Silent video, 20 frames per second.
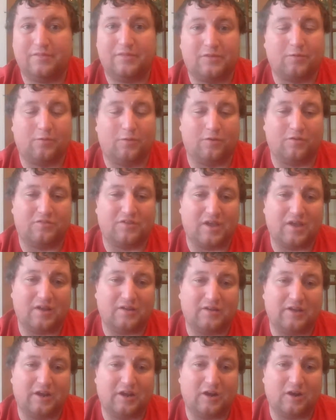through his
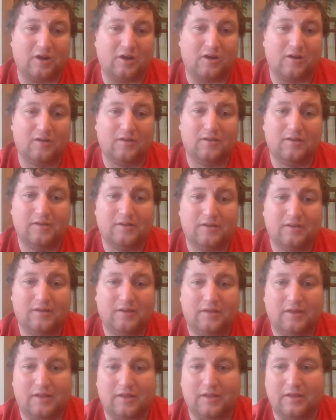headgear,
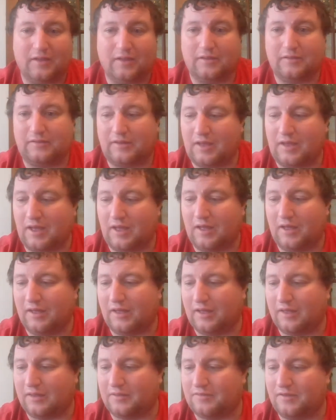
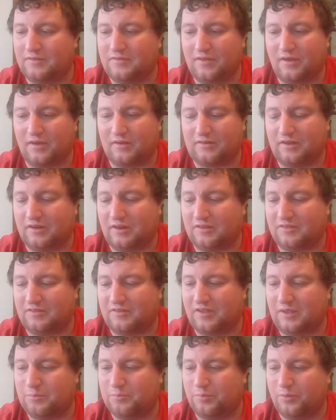deducted a
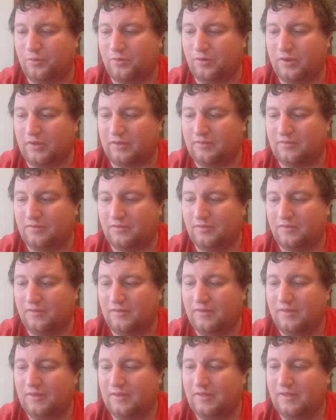team point,
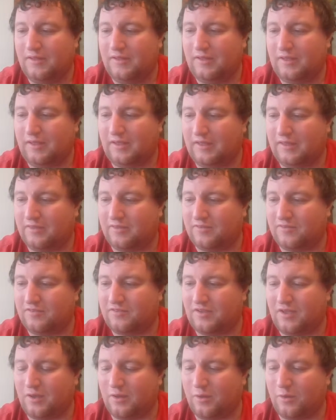and
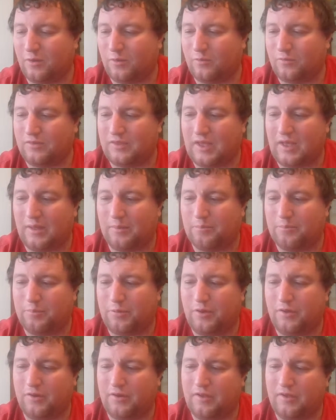so that
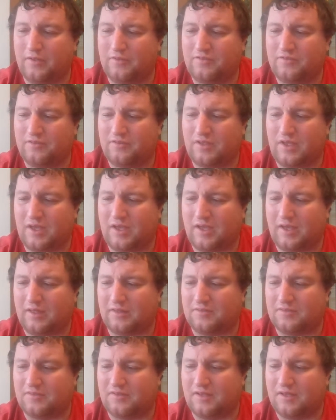put us
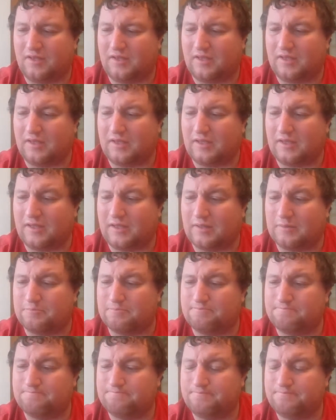at I'm